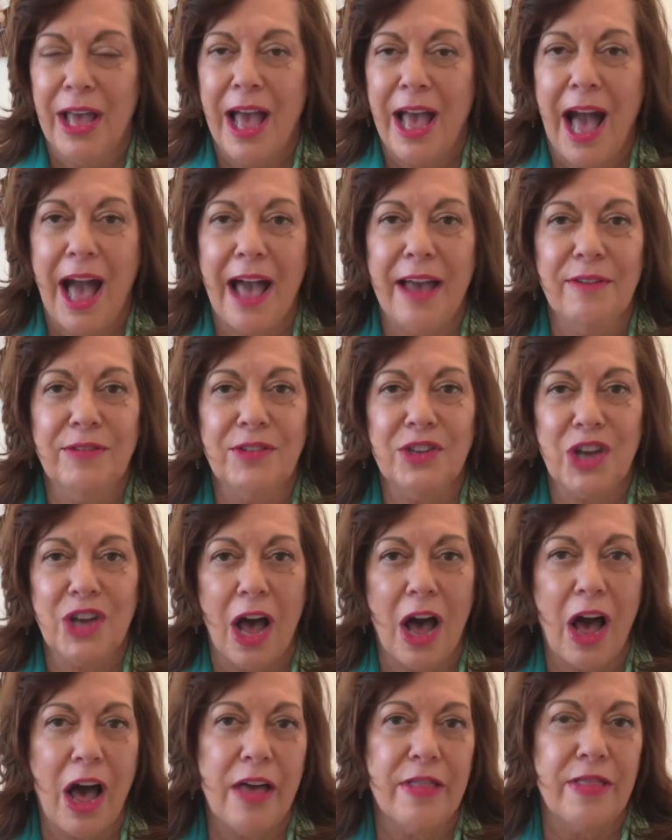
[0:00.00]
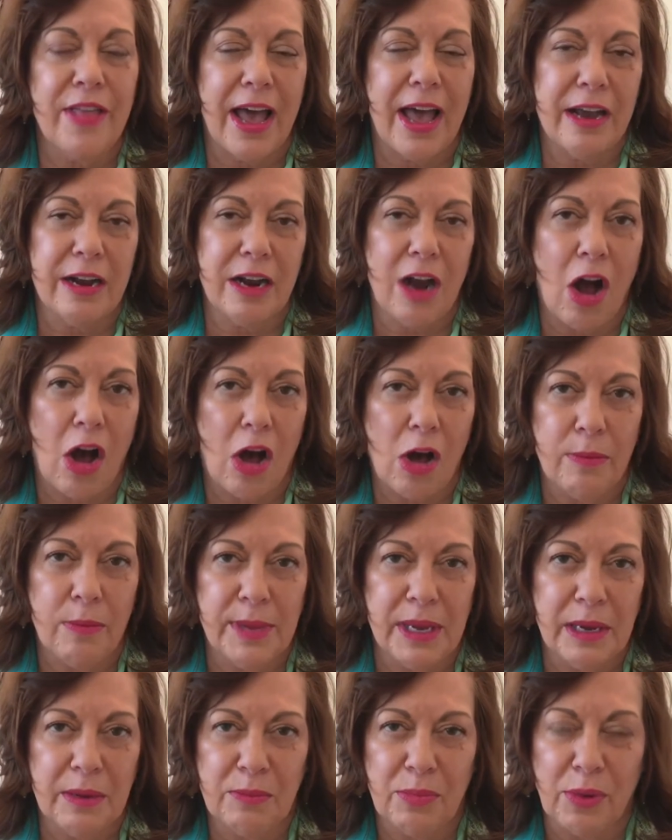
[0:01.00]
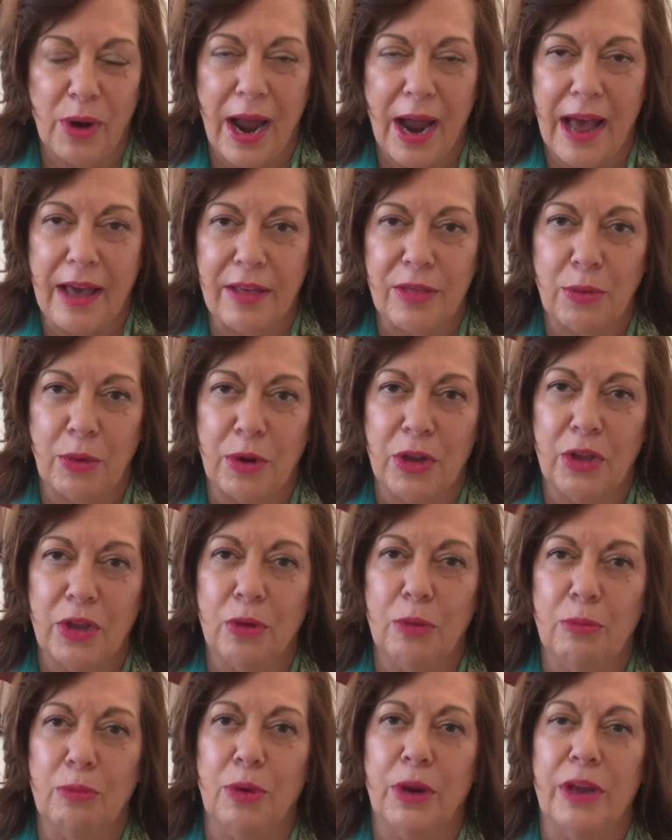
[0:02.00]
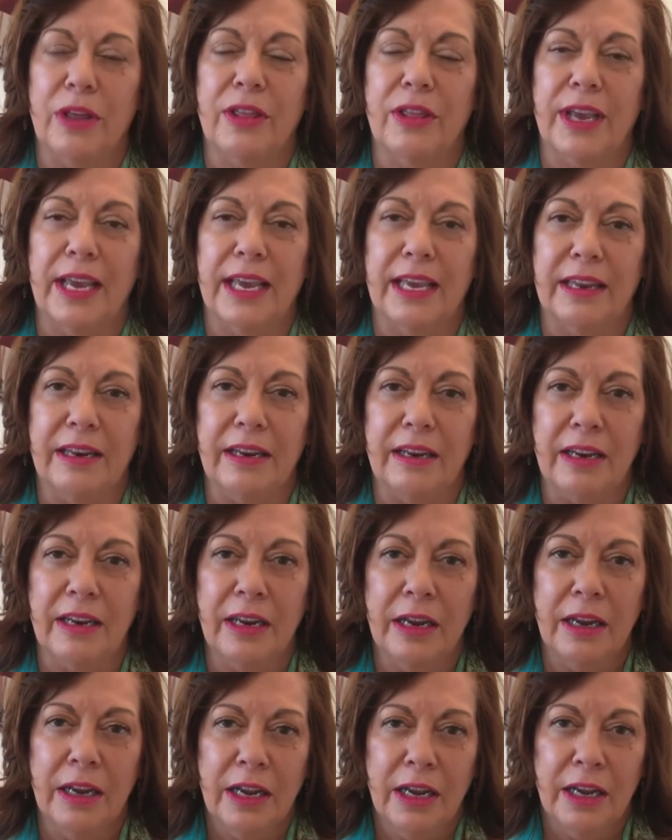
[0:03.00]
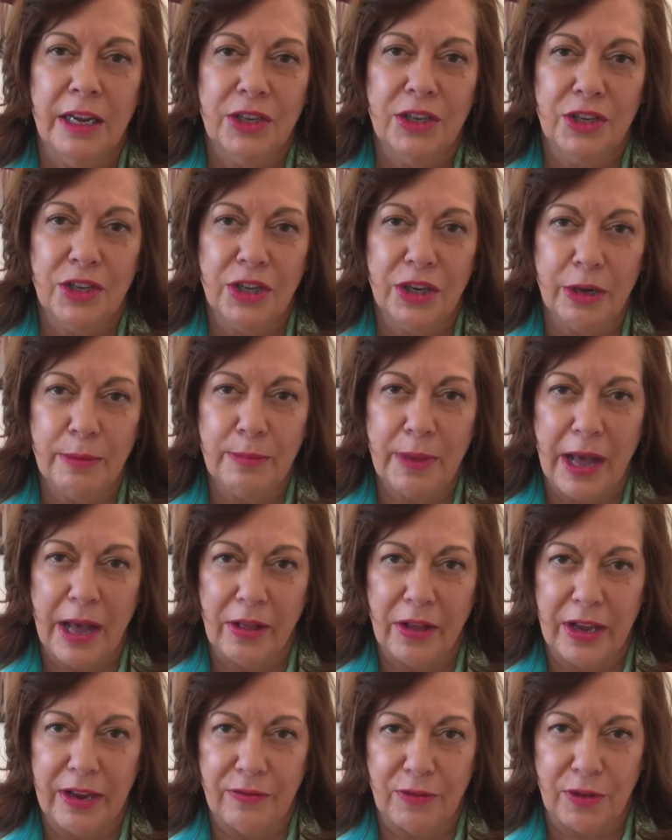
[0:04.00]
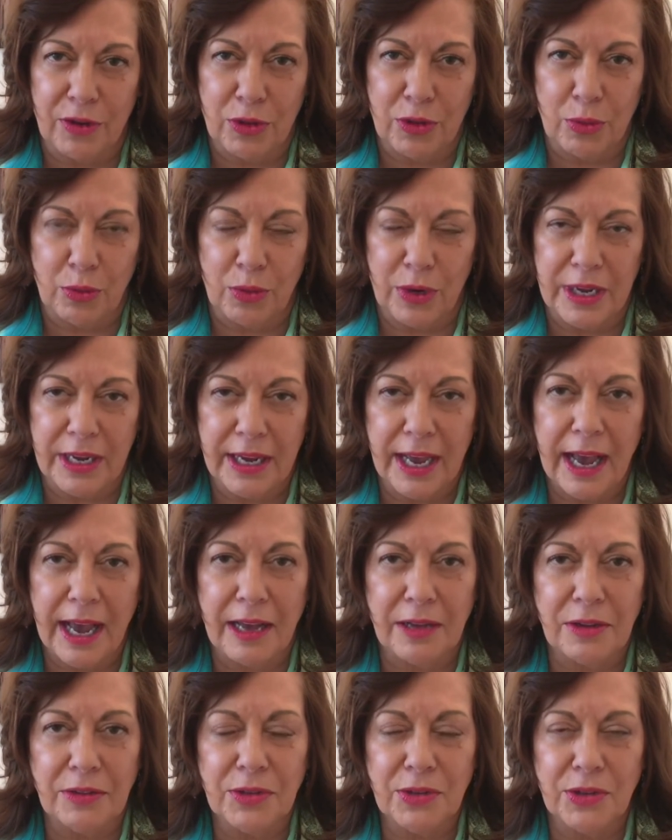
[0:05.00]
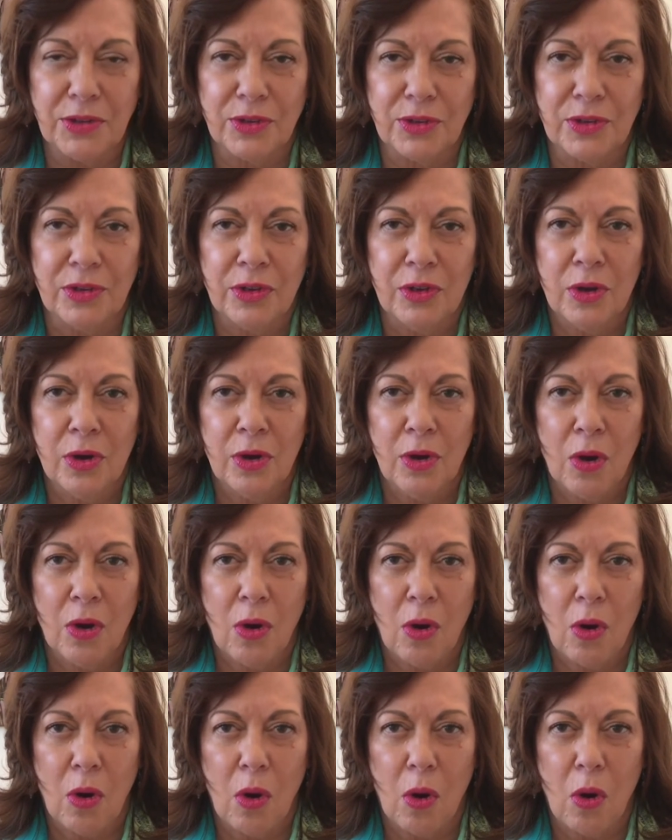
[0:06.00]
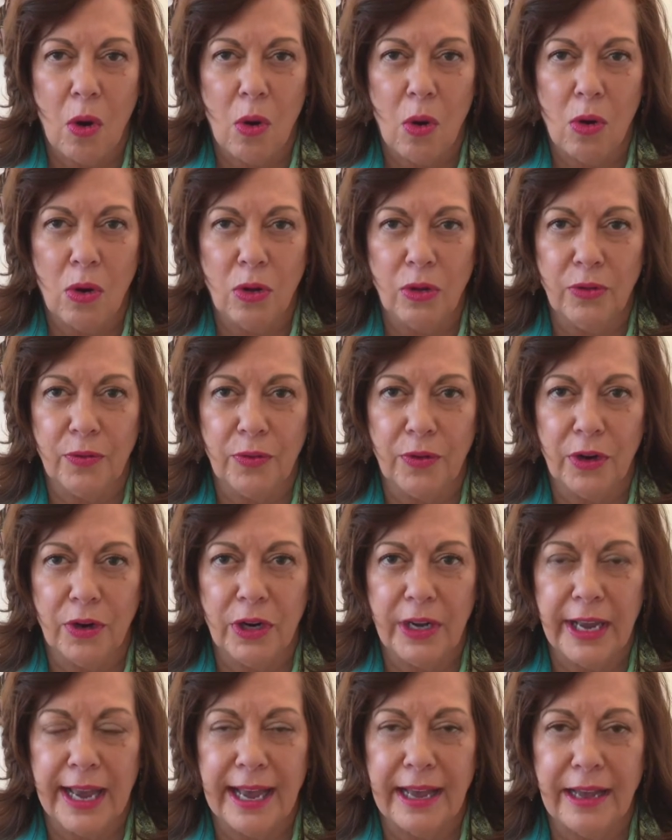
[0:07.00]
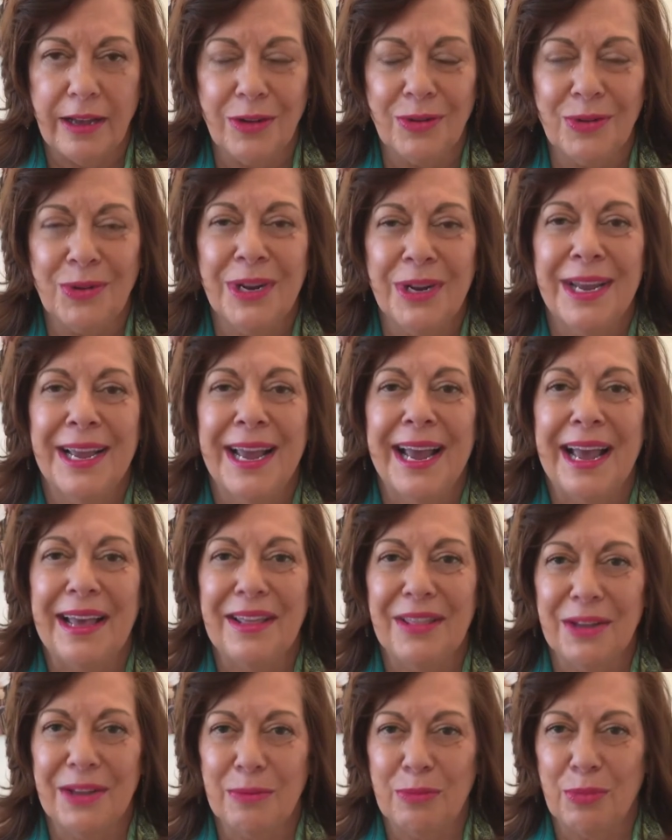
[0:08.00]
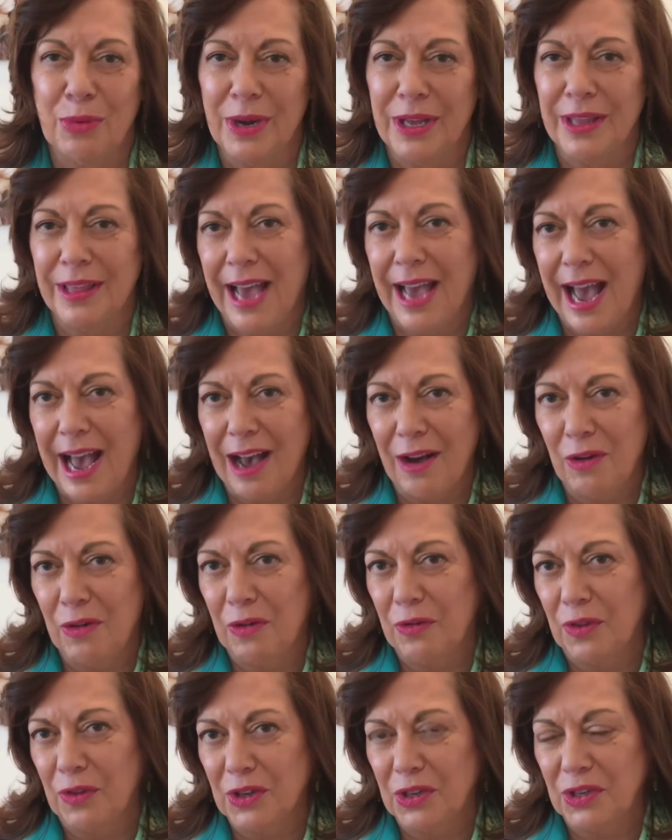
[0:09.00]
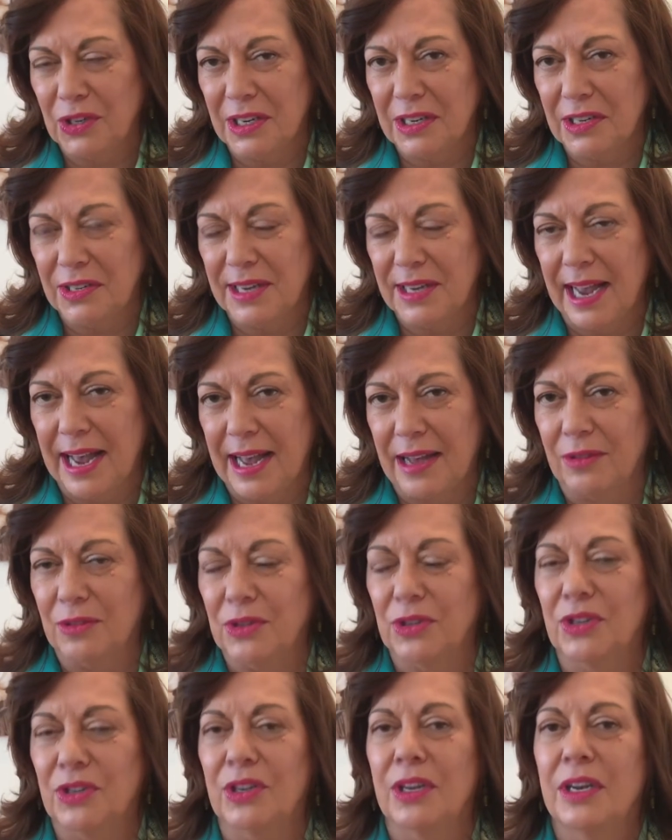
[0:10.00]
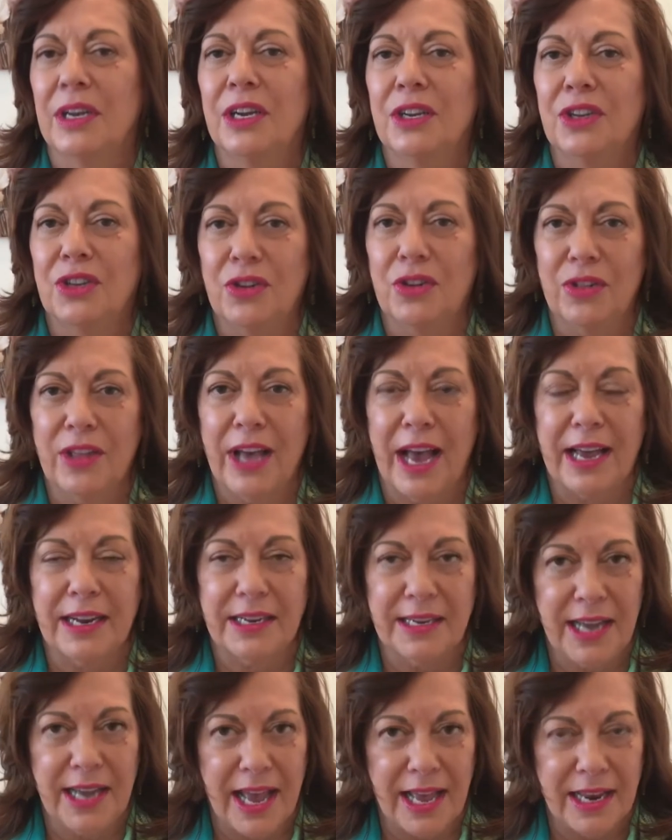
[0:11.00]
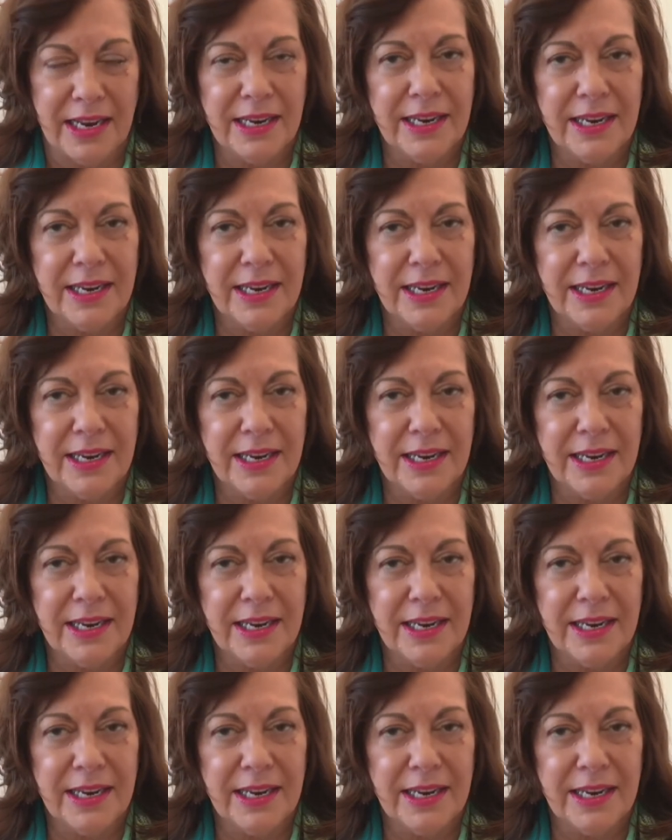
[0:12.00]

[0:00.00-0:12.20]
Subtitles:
I've taught that calming breath where you breathe in to your belly for 3 counts, hold for a count, and then breathe out for 6 counts. Do that 10